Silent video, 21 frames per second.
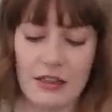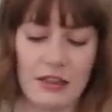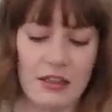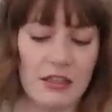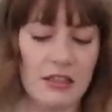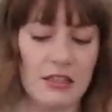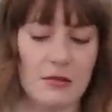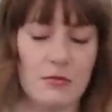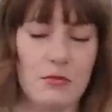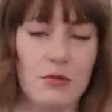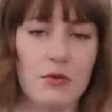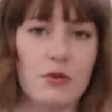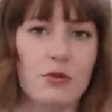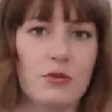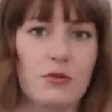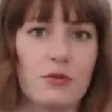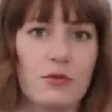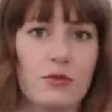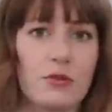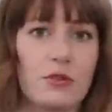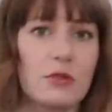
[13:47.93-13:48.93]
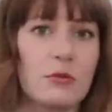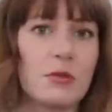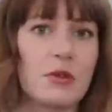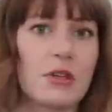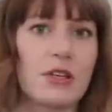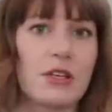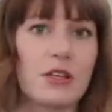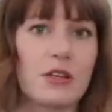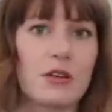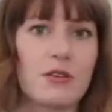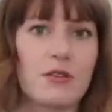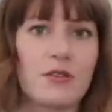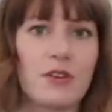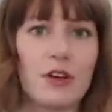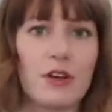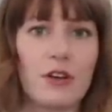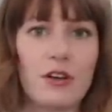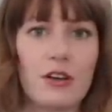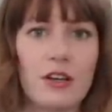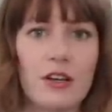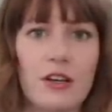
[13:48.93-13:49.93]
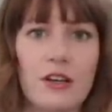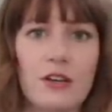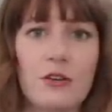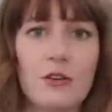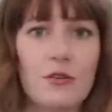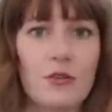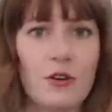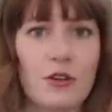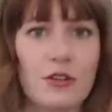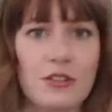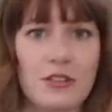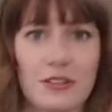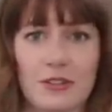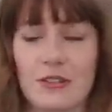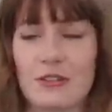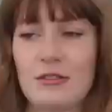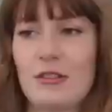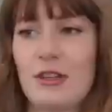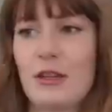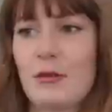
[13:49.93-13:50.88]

These prove to be very universal.